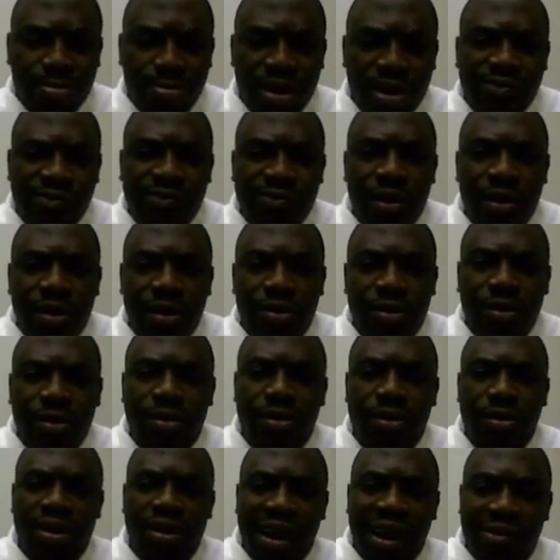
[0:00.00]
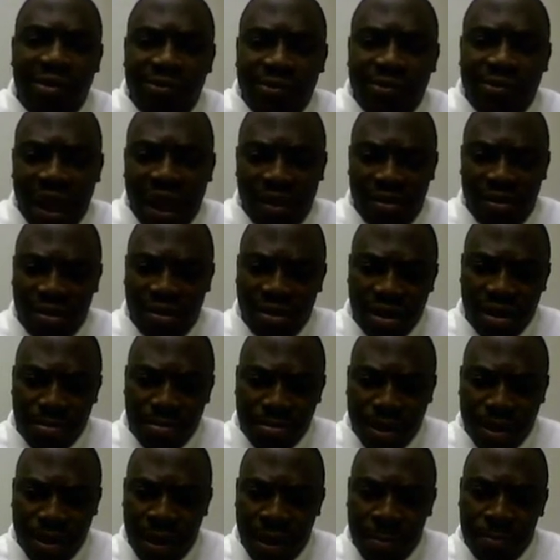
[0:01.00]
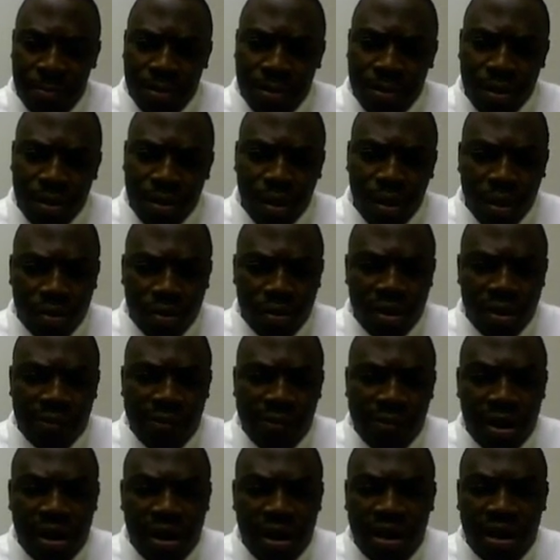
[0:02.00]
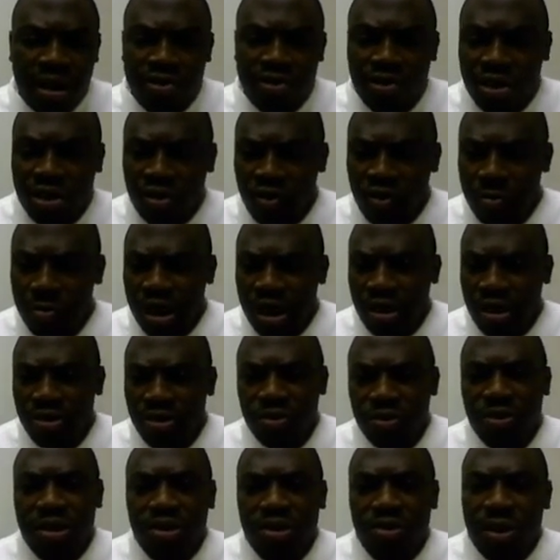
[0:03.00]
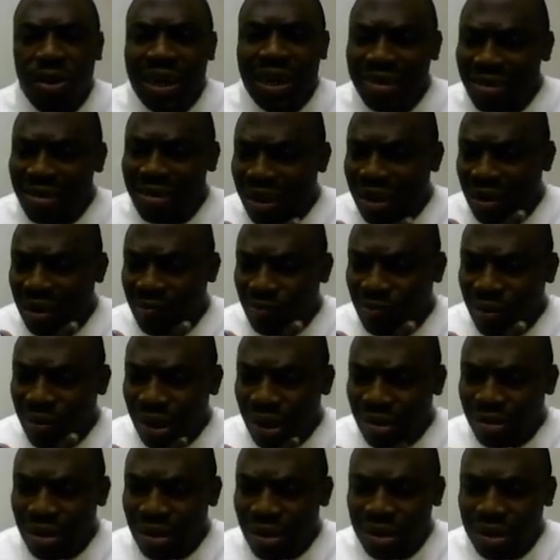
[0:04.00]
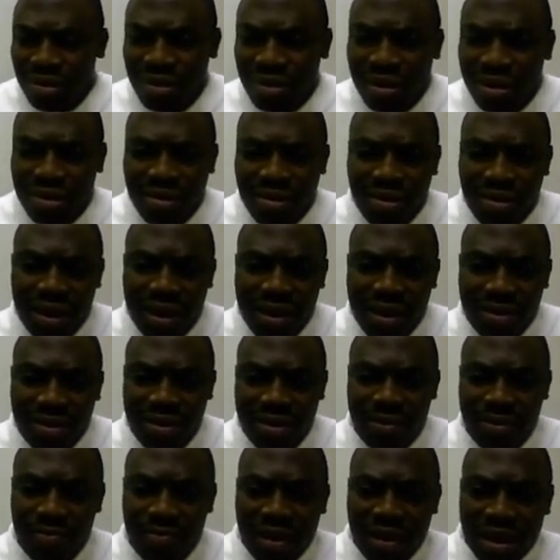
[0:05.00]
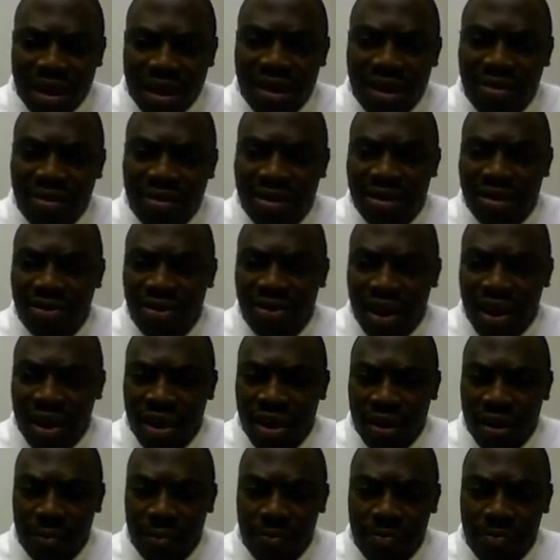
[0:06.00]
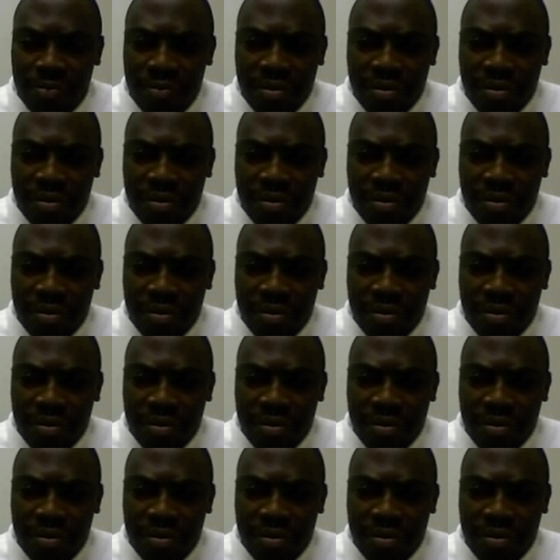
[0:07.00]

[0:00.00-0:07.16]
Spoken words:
Before you diverge deeper onto the foreign exchange space, you need to understand first that success is a journey.